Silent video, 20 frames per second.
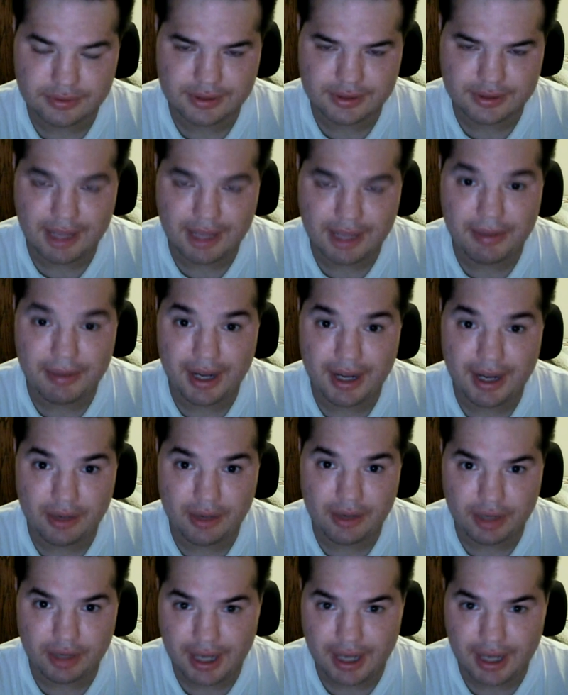not buying an
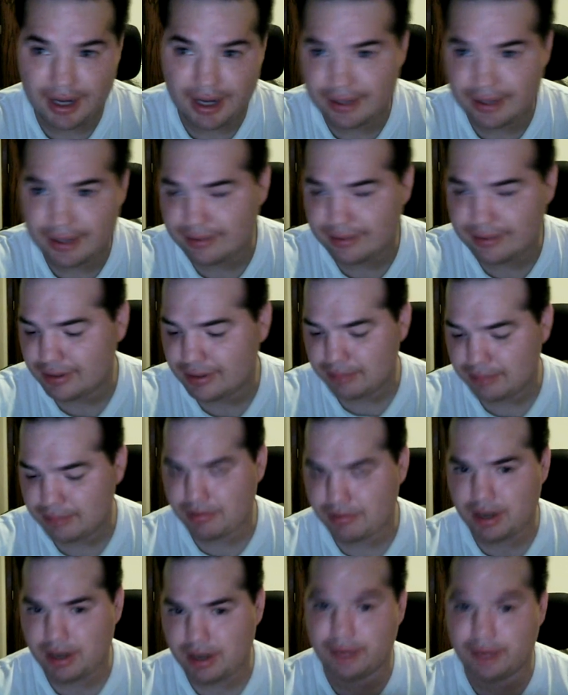organic
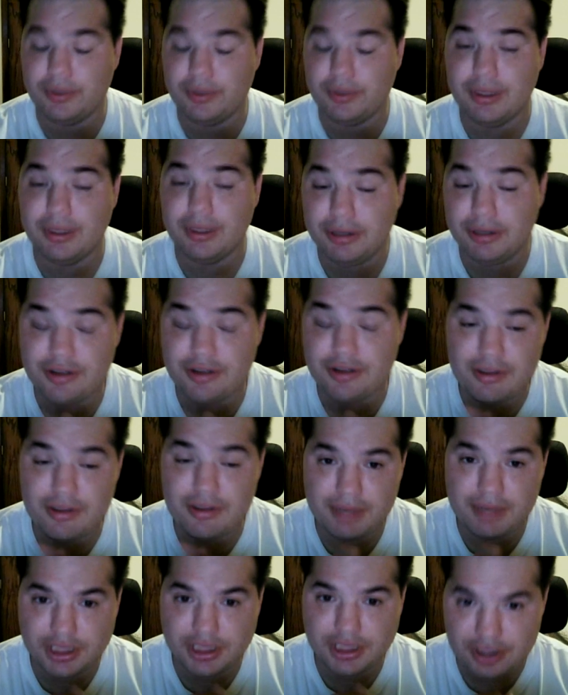product when I'm under the
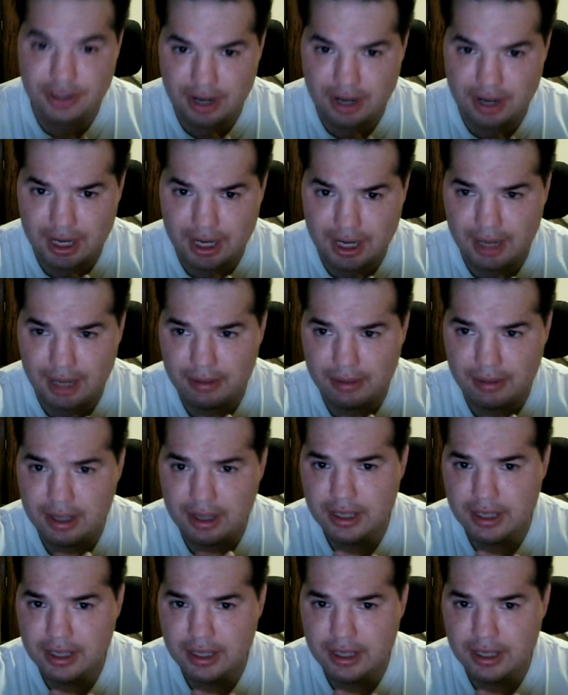impression that I am.